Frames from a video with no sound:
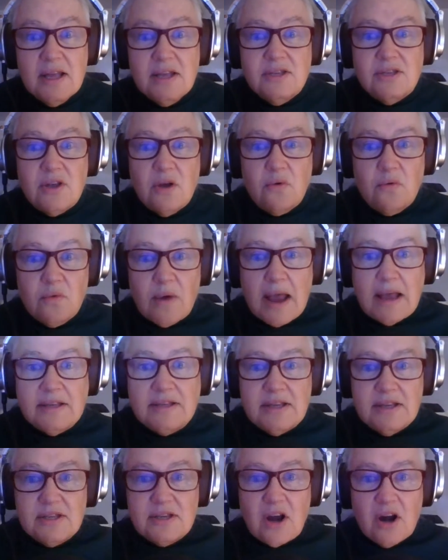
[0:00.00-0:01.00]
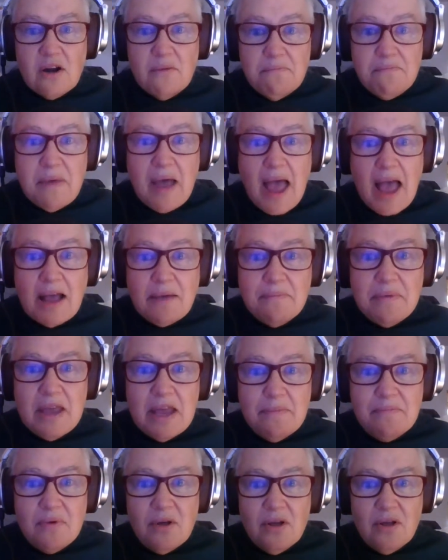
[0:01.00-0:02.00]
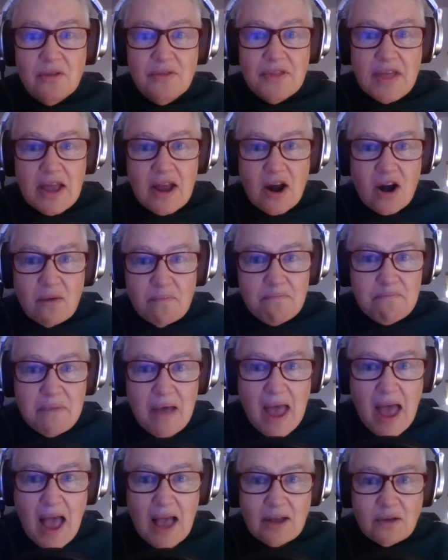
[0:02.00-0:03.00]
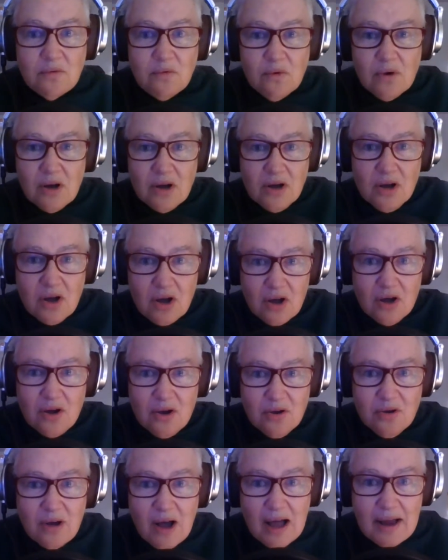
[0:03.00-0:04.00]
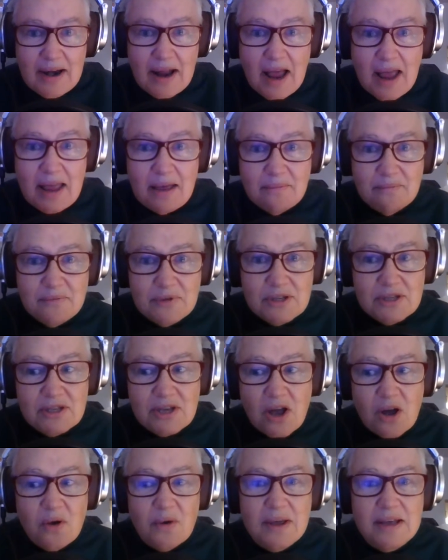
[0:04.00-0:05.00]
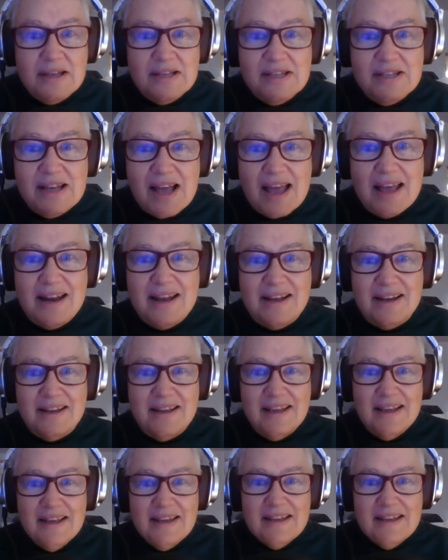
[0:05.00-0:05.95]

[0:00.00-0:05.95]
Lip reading: So races are back, people. They are back. Woohoo! And I am so excited.